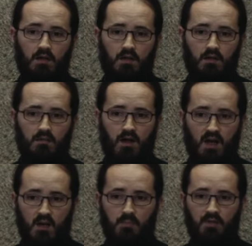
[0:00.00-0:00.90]
The
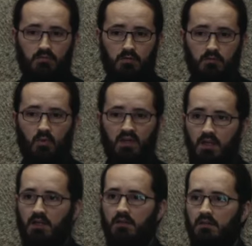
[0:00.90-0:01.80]
help of whom we
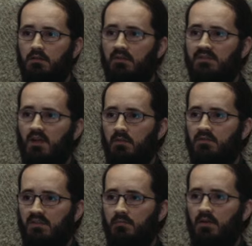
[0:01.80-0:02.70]
need to
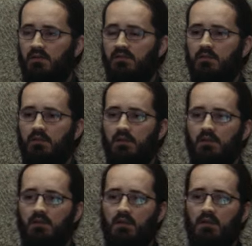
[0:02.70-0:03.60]
establish this monastery.
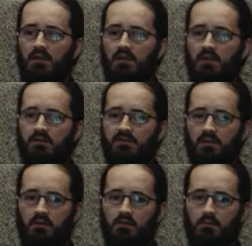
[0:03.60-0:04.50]

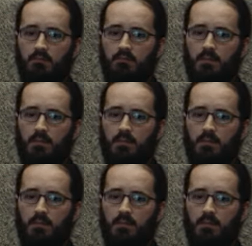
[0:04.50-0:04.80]
So